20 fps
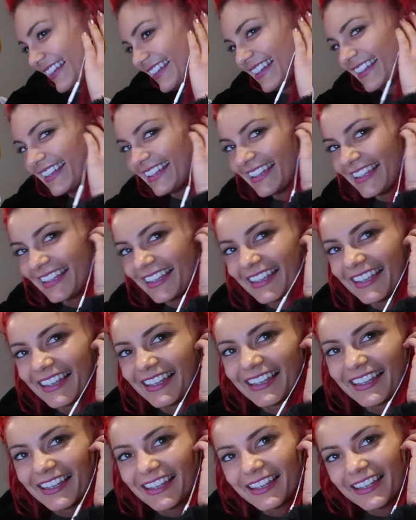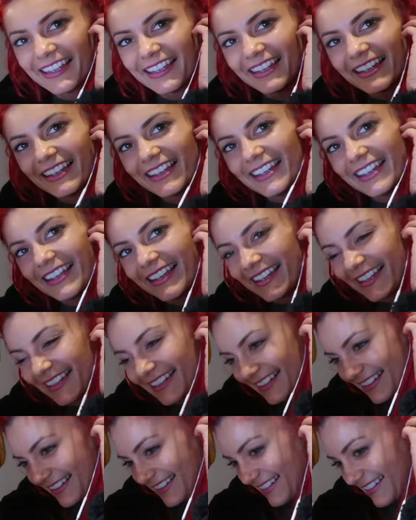
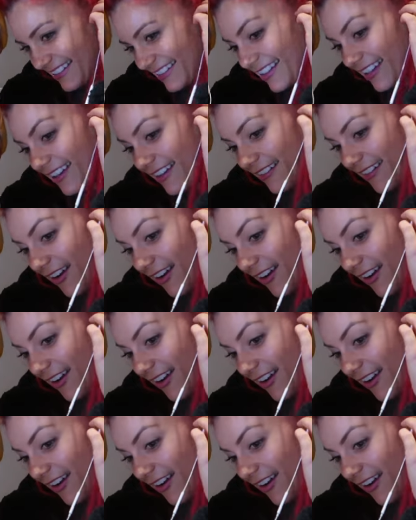No words are spoken by the person on screen.